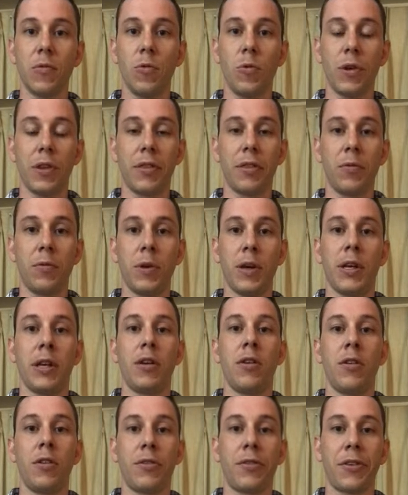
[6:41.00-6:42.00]
with the way
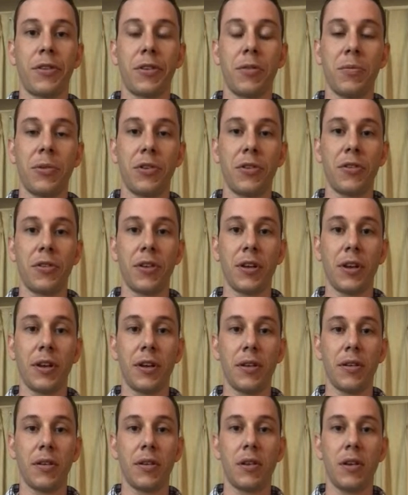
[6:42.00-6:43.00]
our system is
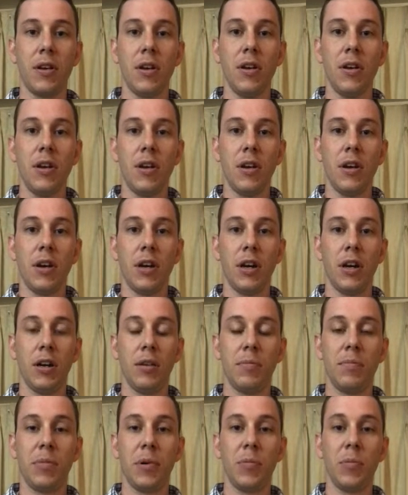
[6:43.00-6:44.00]
designed.
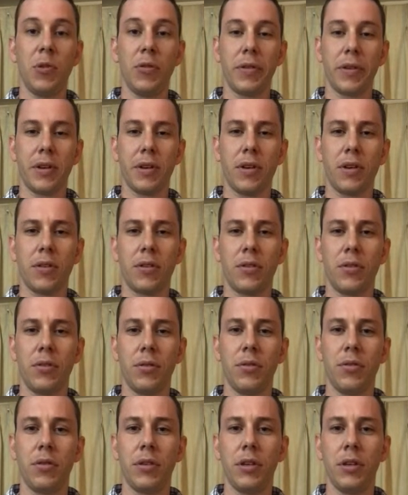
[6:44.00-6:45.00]
But moving on
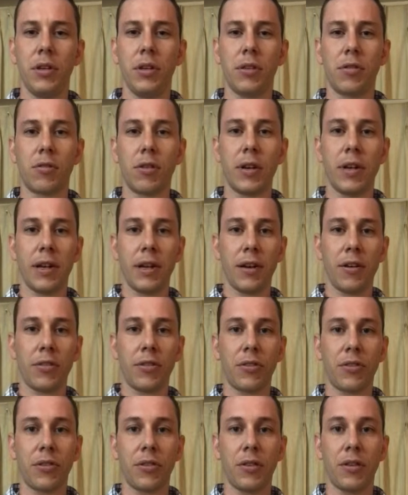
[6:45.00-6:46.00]
to the
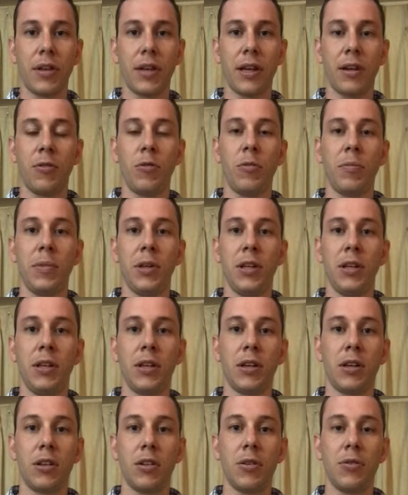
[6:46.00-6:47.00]
greenhouse that it will be
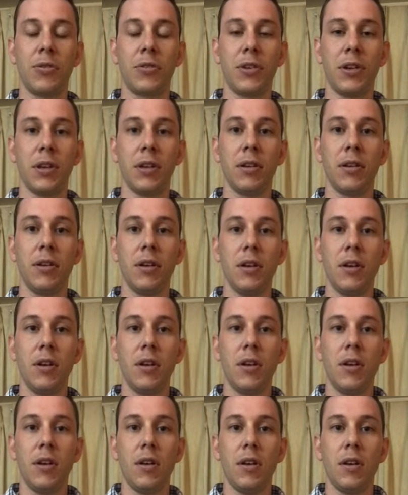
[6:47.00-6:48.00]
enclosed in,
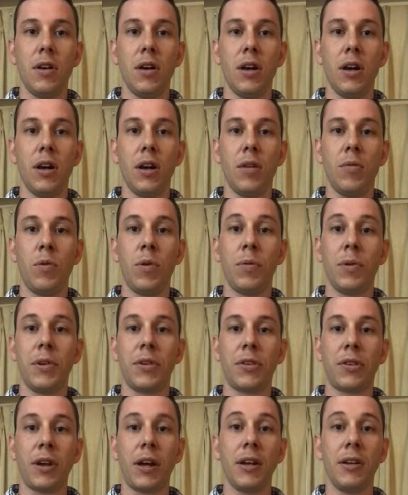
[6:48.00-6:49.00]
what we
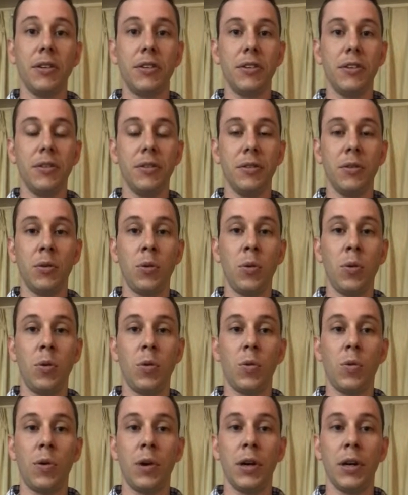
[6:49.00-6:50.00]
decided to do
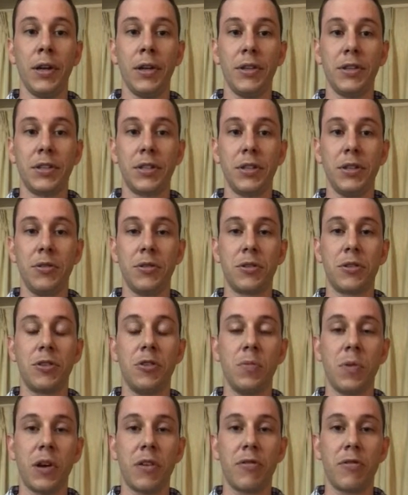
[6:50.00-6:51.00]
was use
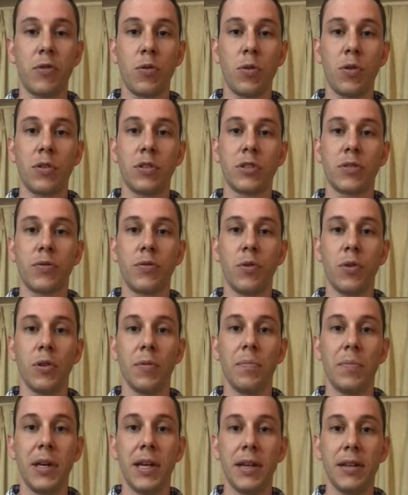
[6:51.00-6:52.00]
2x4s for
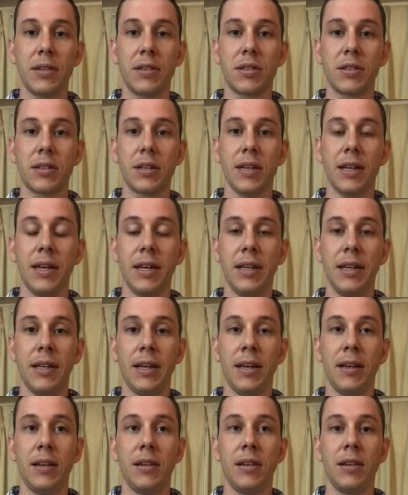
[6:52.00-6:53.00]
the base and
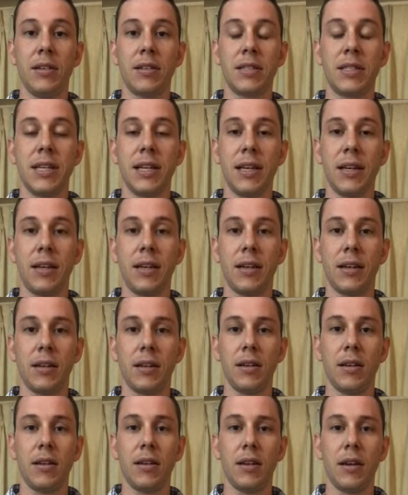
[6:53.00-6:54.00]
then take
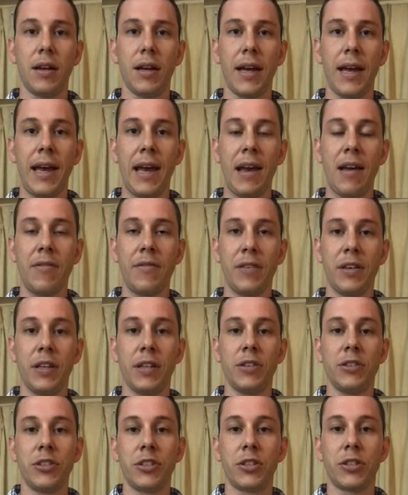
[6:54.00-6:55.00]
a 1/2
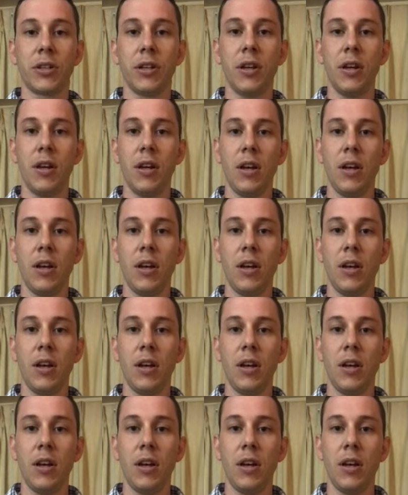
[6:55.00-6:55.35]
inch